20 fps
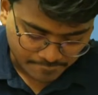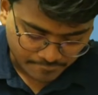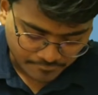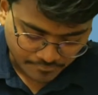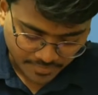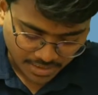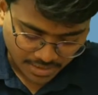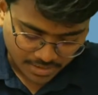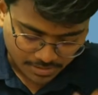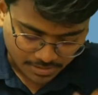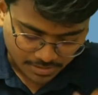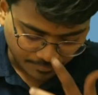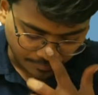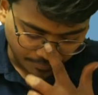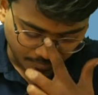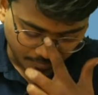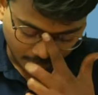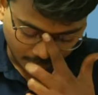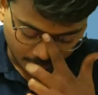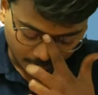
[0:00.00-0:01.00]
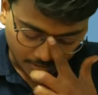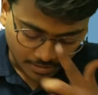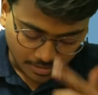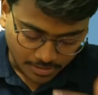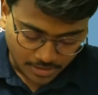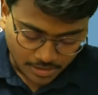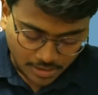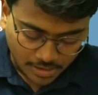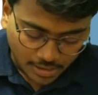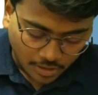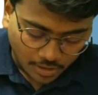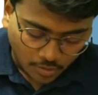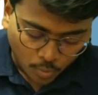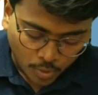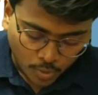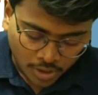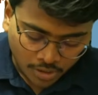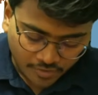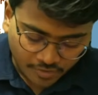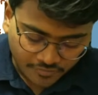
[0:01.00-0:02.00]
next,
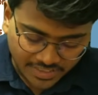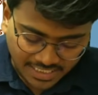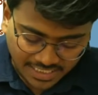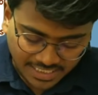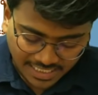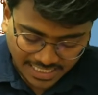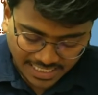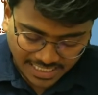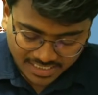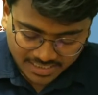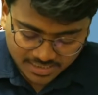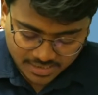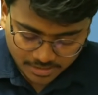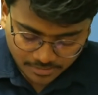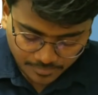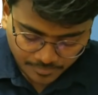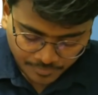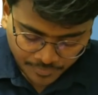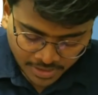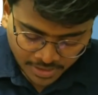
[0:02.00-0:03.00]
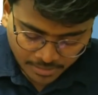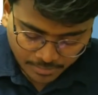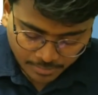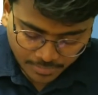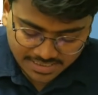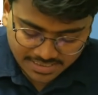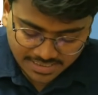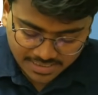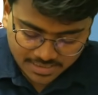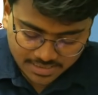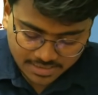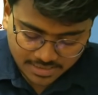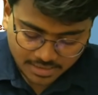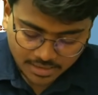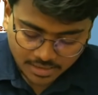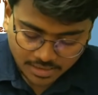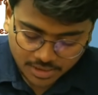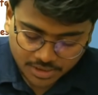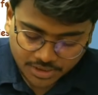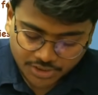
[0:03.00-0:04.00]
one of the clients, Mrs.
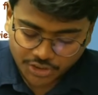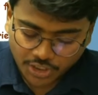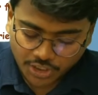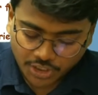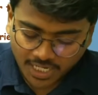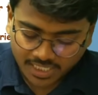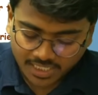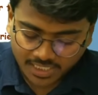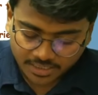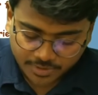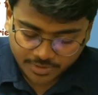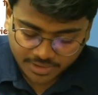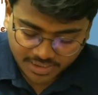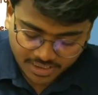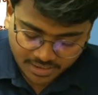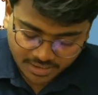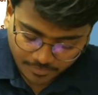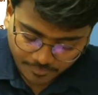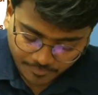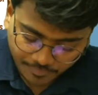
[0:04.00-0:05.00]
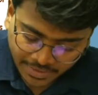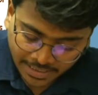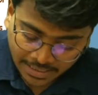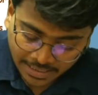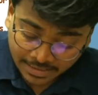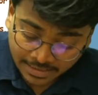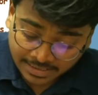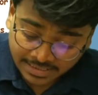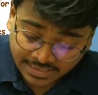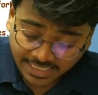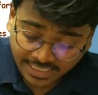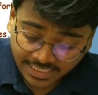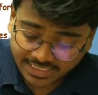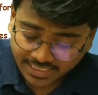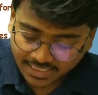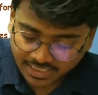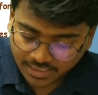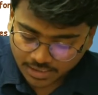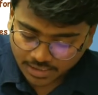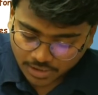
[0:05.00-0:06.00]
Chalk Limited,
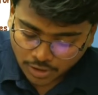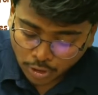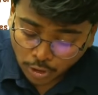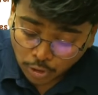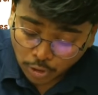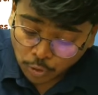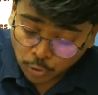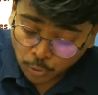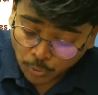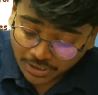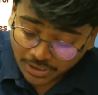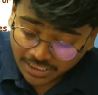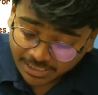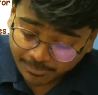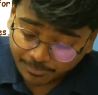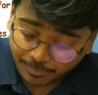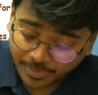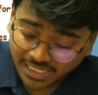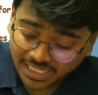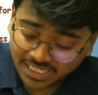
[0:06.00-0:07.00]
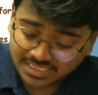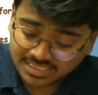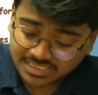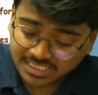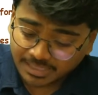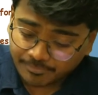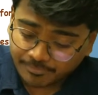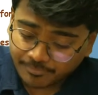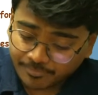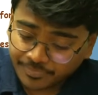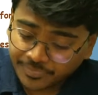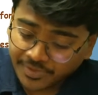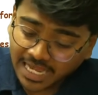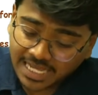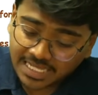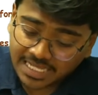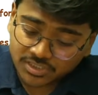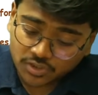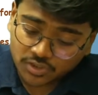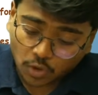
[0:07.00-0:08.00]
threatened to replace them
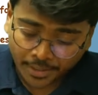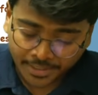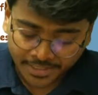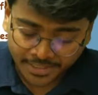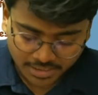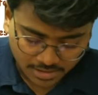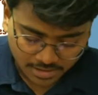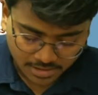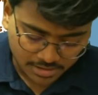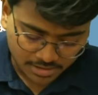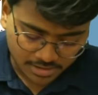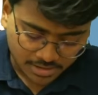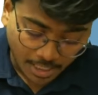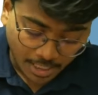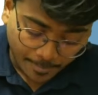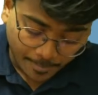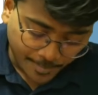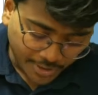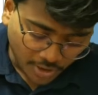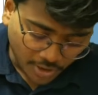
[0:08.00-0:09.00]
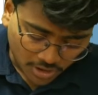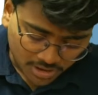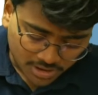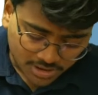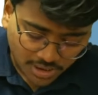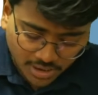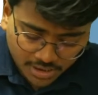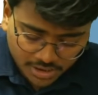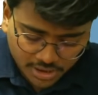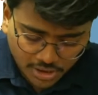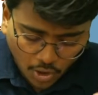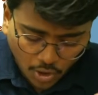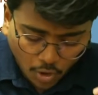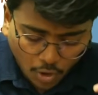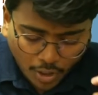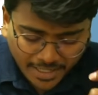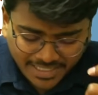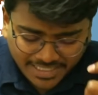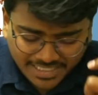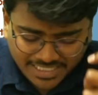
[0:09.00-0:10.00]
as auditors because the
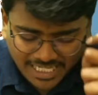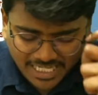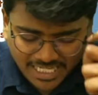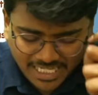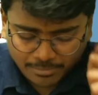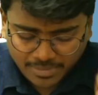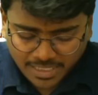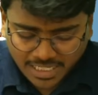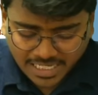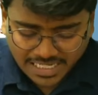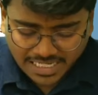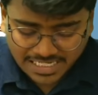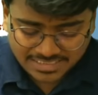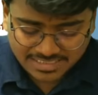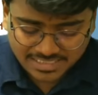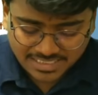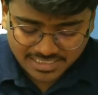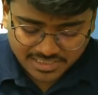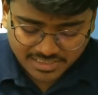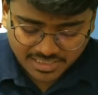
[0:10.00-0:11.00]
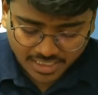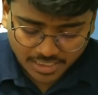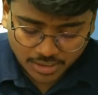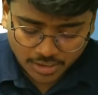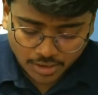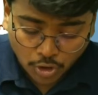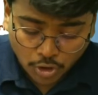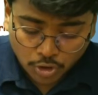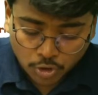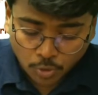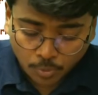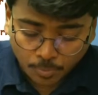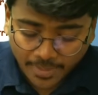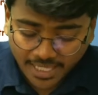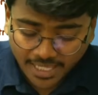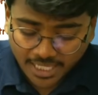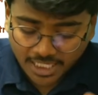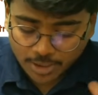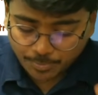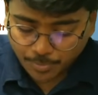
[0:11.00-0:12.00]
audit team insisted to
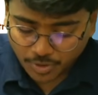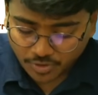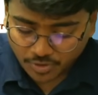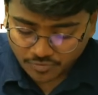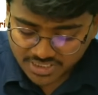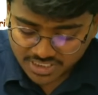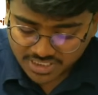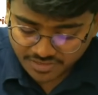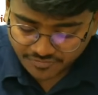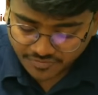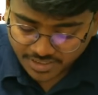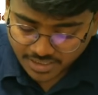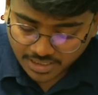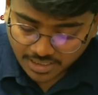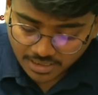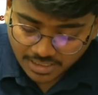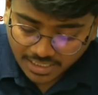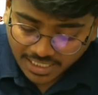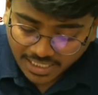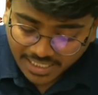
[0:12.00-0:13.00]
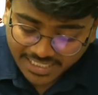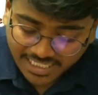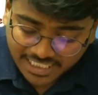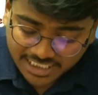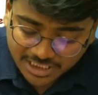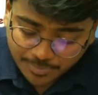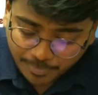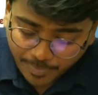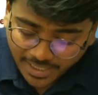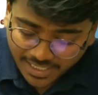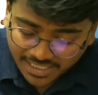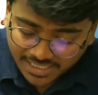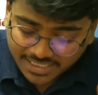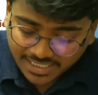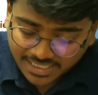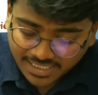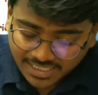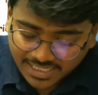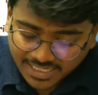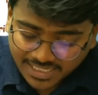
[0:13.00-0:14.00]
make provision for
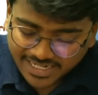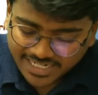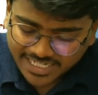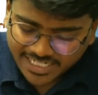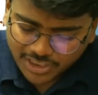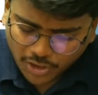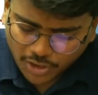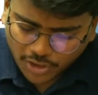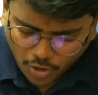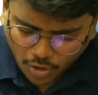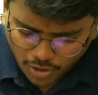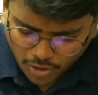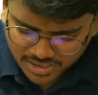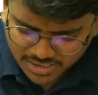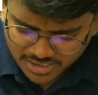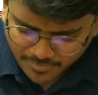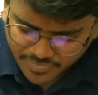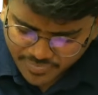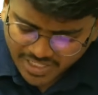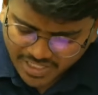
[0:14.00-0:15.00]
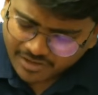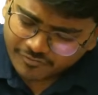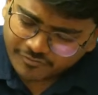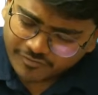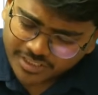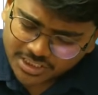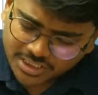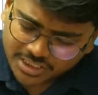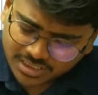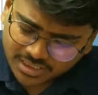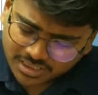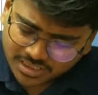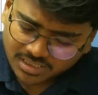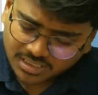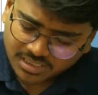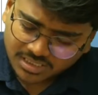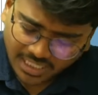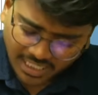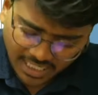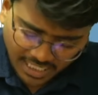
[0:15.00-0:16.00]
expected credit loss, which
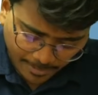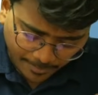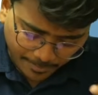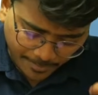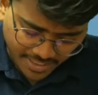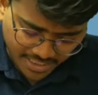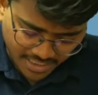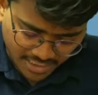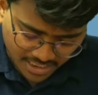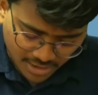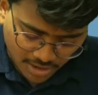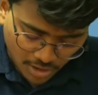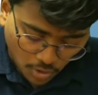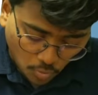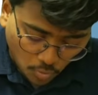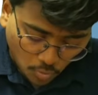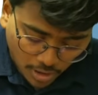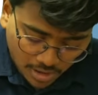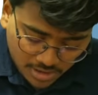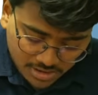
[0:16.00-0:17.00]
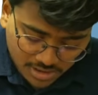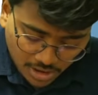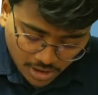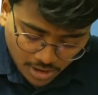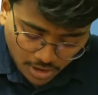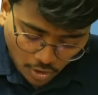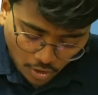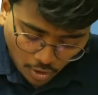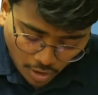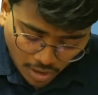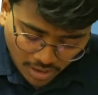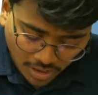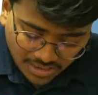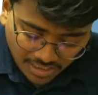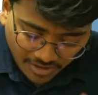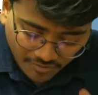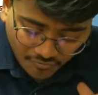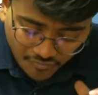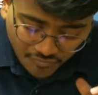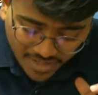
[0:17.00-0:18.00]
the company was not
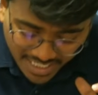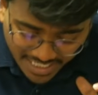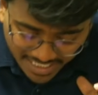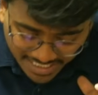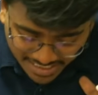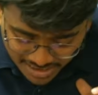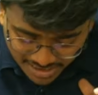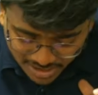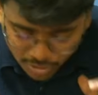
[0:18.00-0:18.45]
willing